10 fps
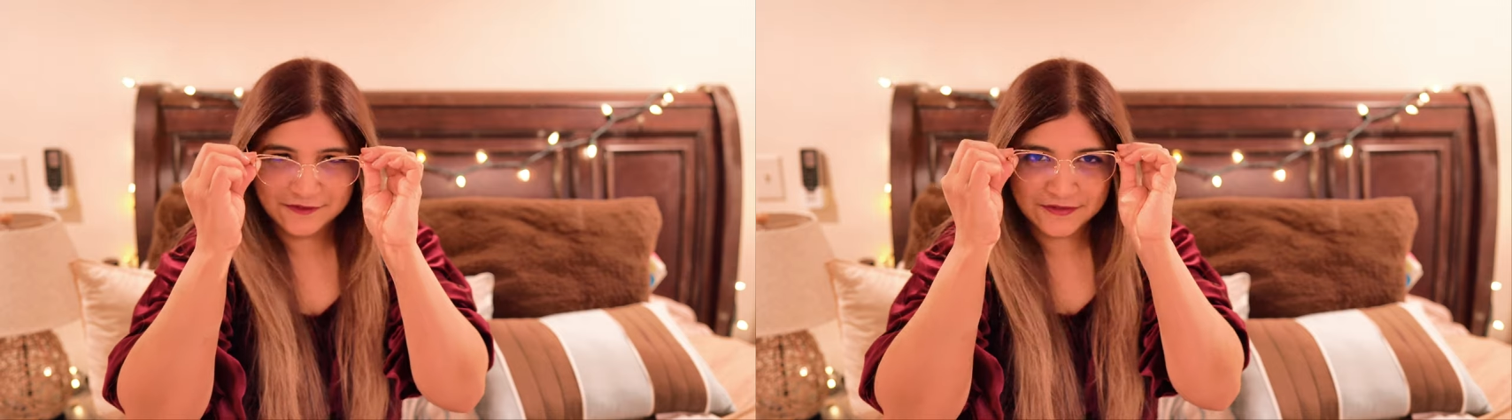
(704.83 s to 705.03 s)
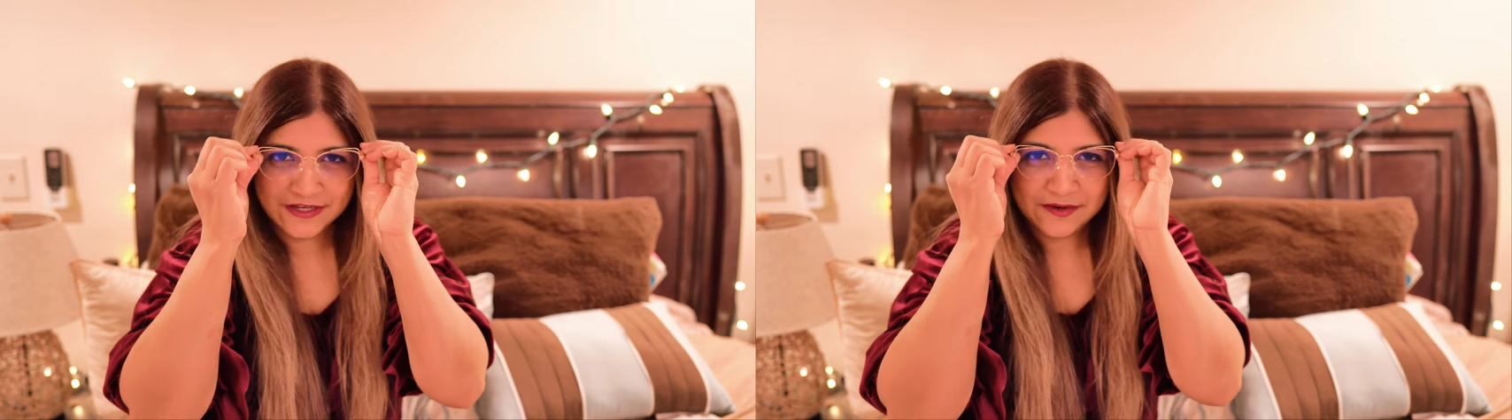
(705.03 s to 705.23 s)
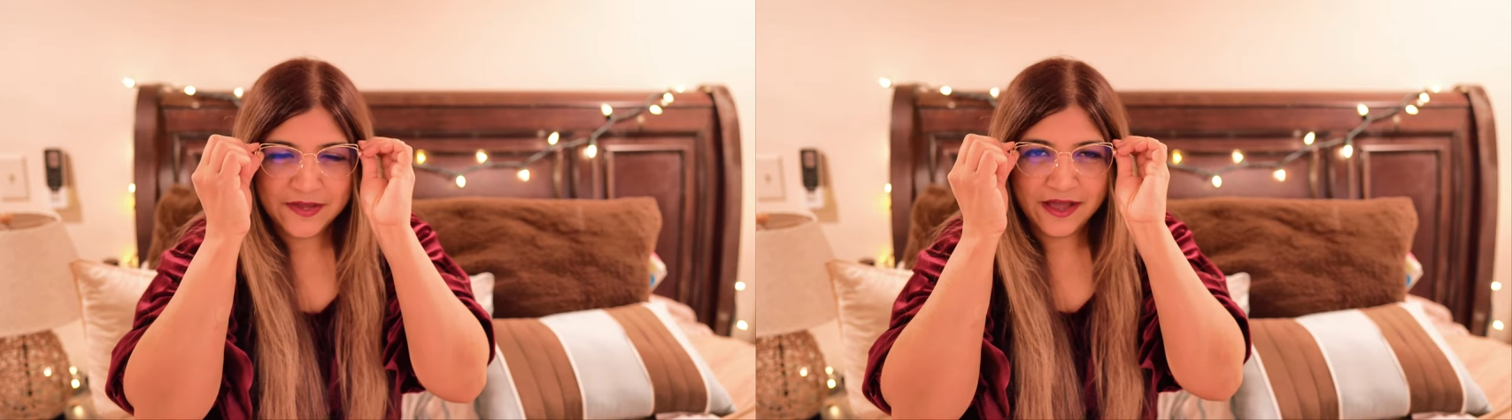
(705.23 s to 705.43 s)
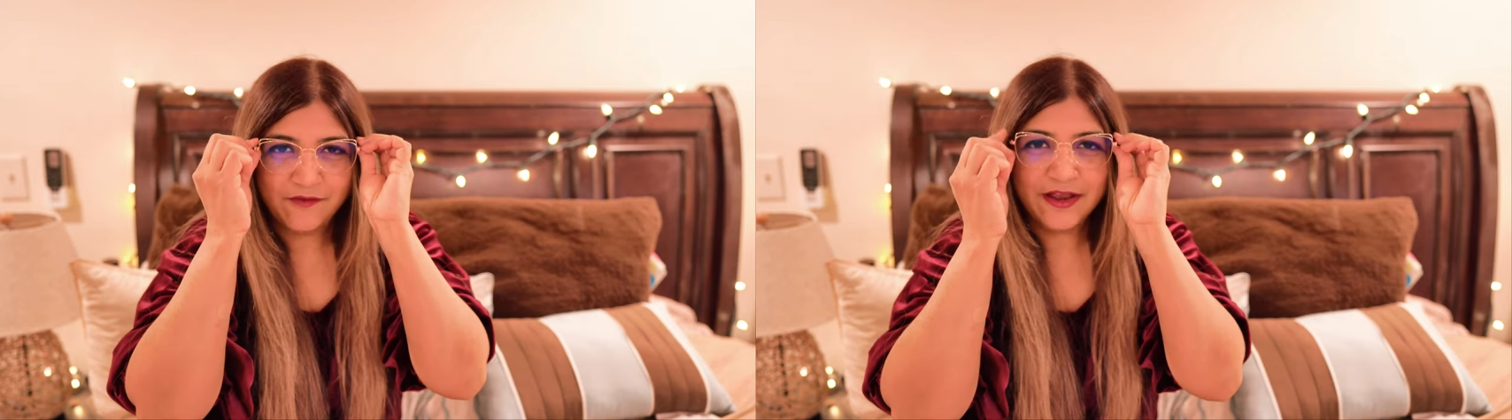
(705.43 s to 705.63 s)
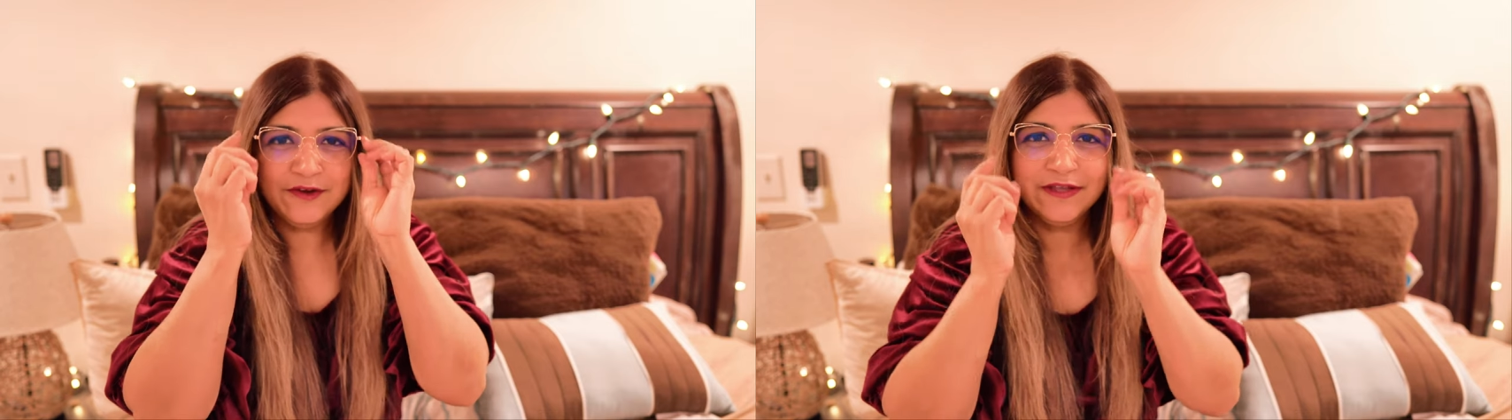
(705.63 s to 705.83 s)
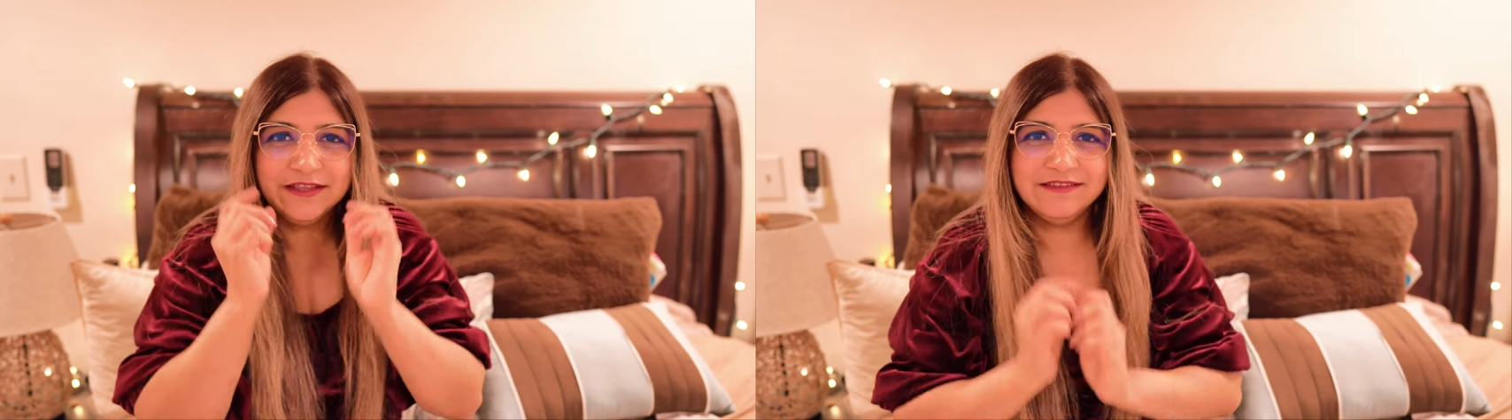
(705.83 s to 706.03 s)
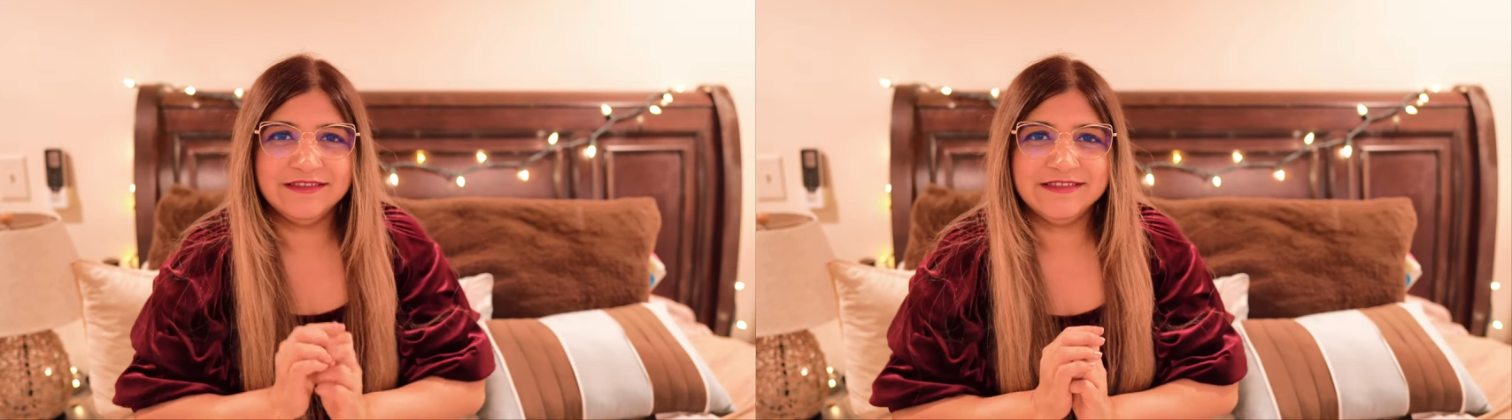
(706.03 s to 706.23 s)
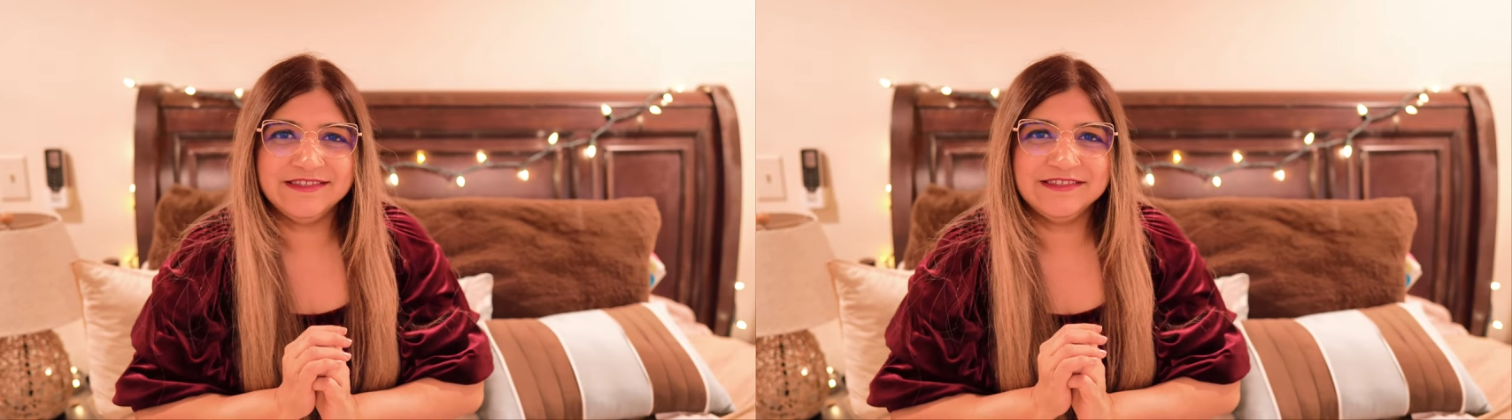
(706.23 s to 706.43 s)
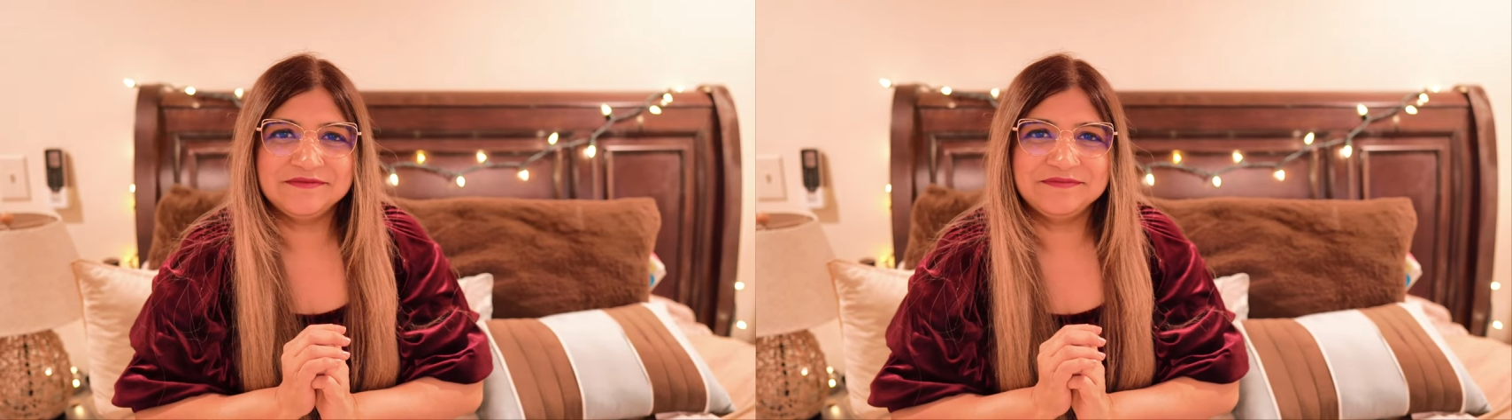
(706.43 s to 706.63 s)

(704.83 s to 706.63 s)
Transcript: So tell me how I look in this.